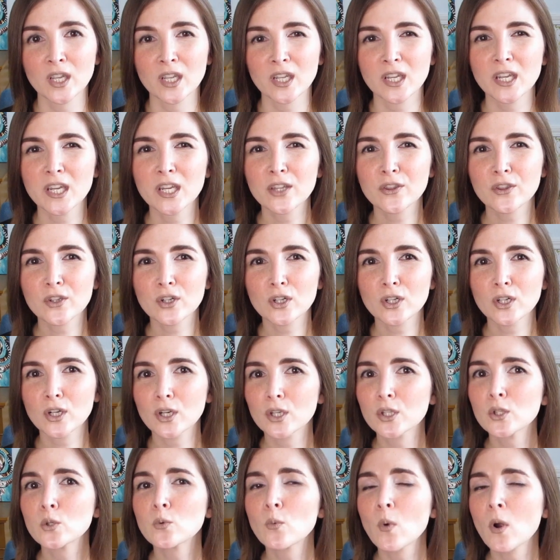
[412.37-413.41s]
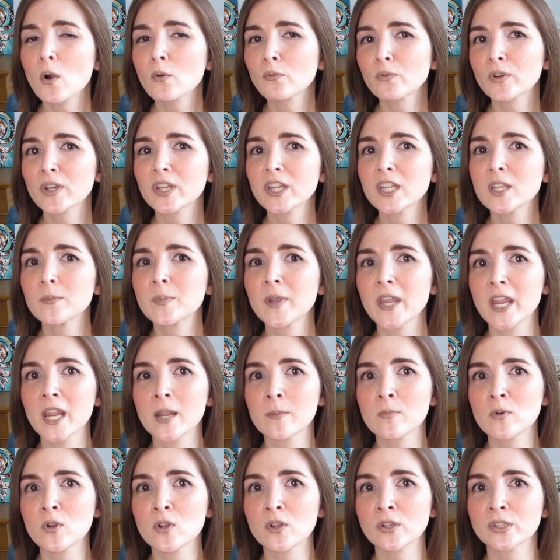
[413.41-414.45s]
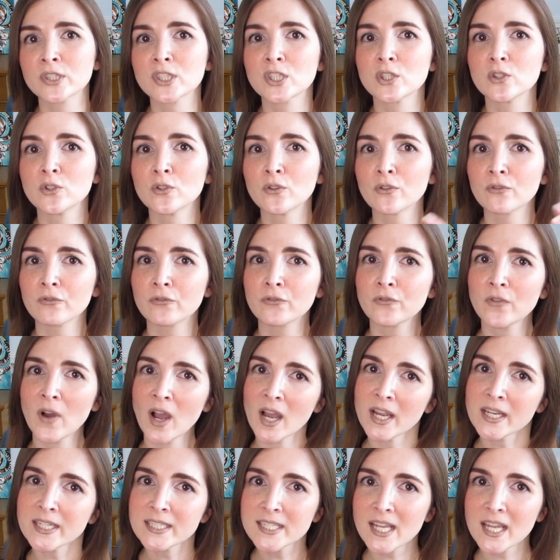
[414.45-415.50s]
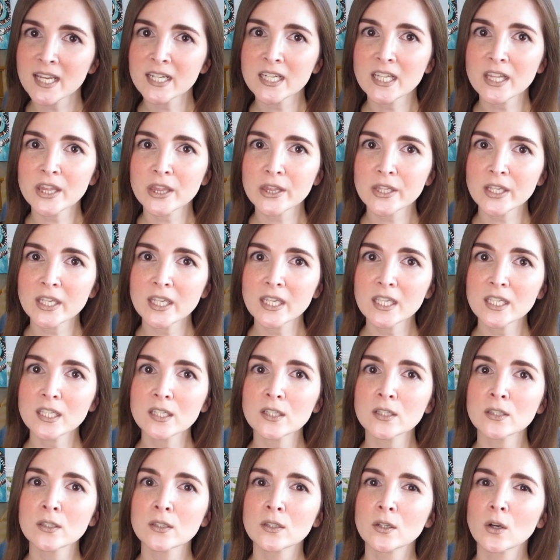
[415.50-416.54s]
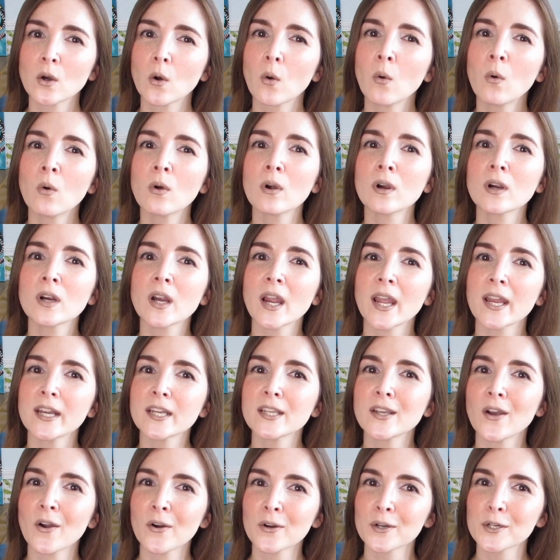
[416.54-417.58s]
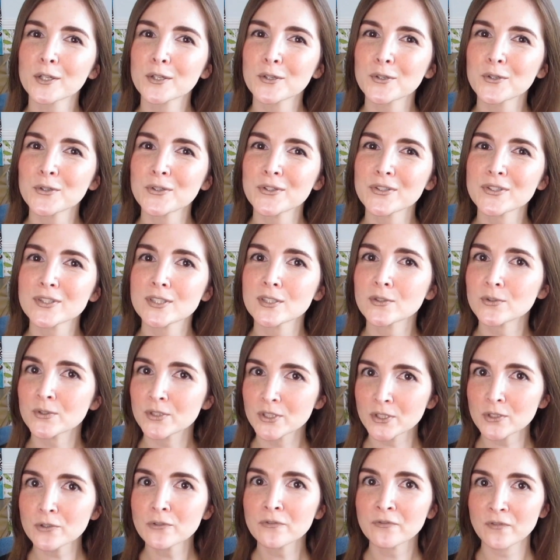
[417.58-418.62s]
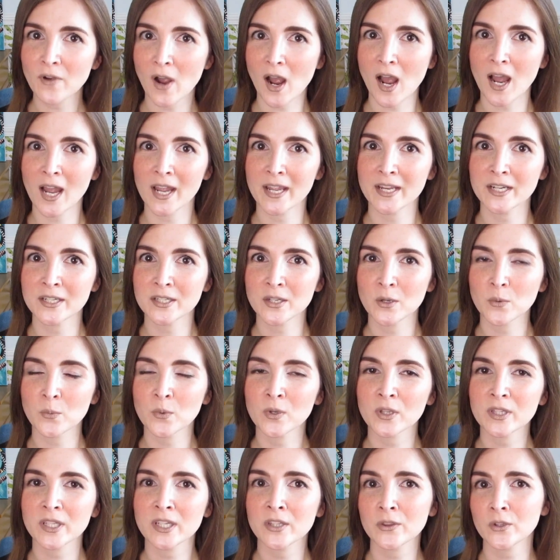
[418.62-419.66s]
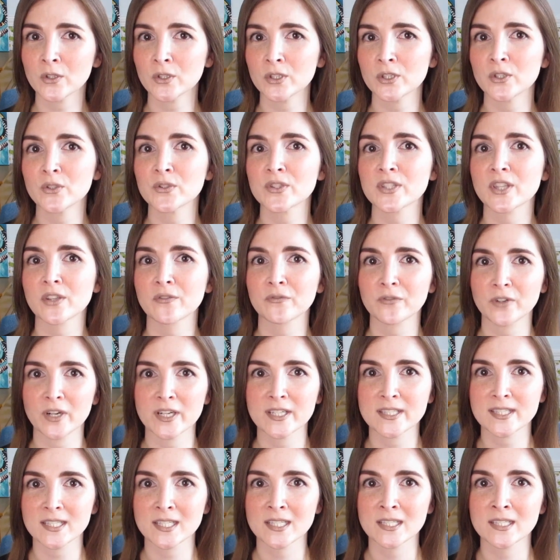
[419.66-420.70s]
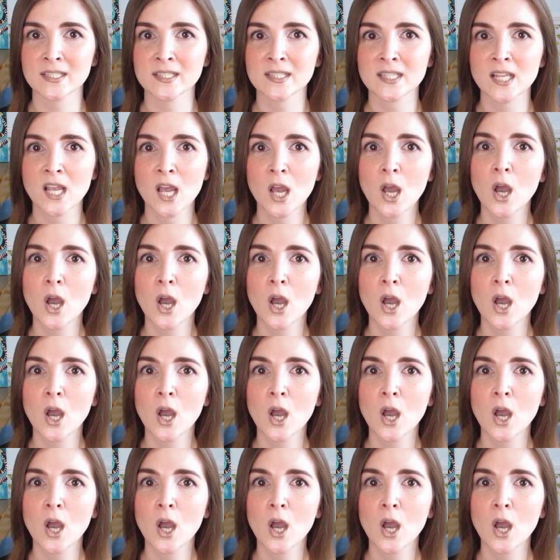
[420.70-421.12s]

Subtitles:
either you won't really be able to find anything, or any articles you do find will either use the phrases